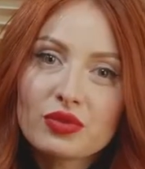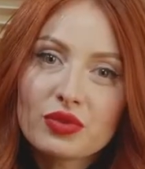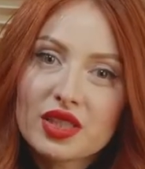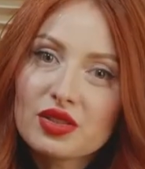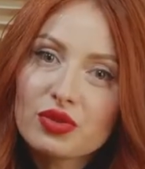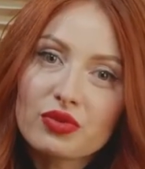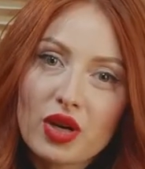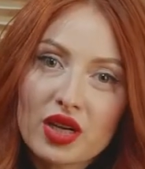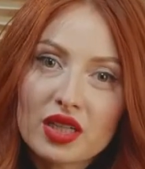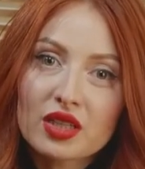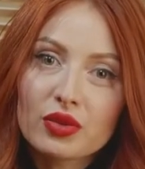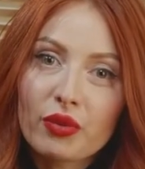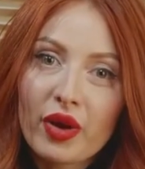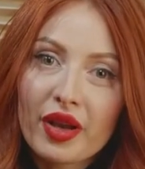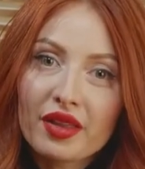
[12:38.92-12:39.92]
way to
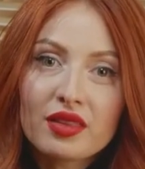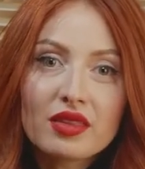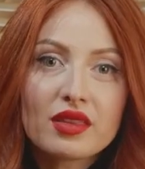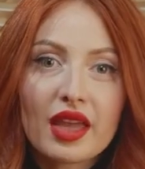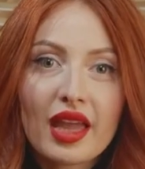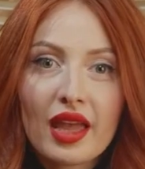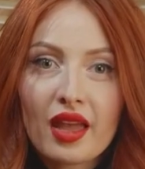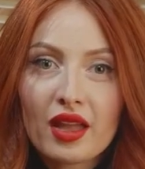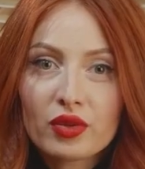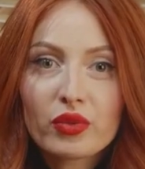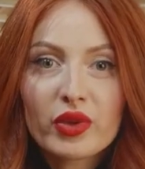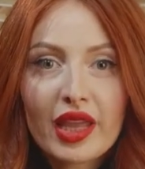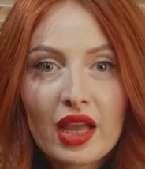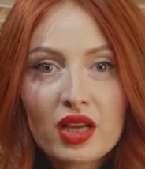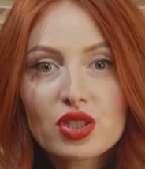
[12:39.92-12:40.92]
work with, and
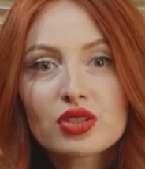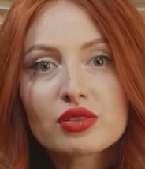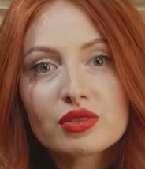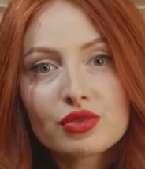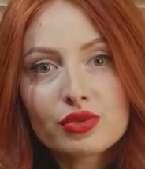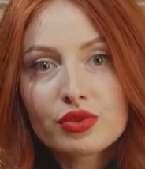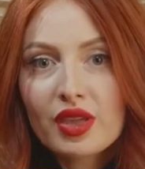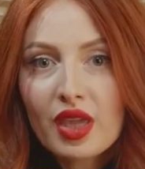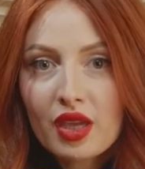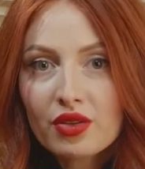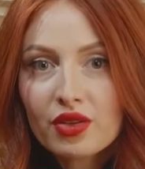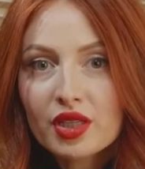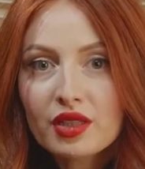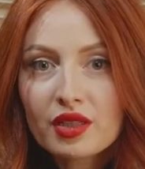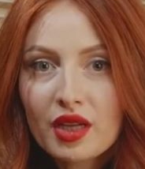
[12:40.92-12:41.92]
we actually do
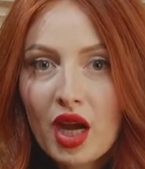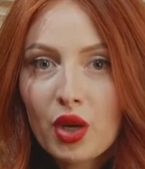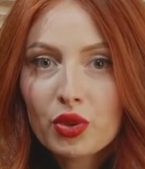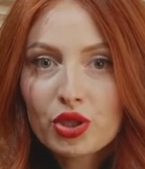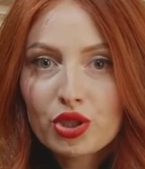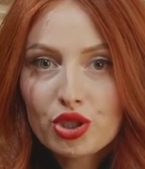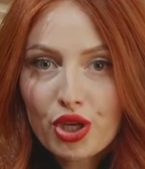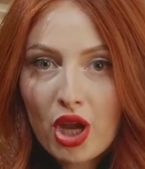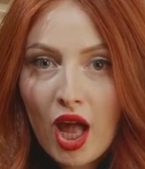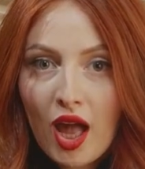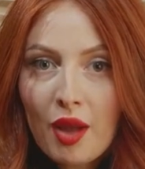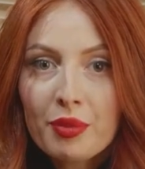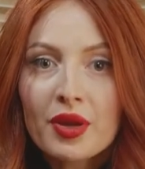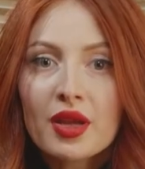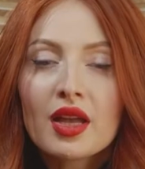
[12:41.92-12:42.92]
carry it in our
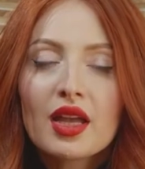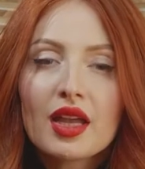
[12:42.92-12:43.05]
shop,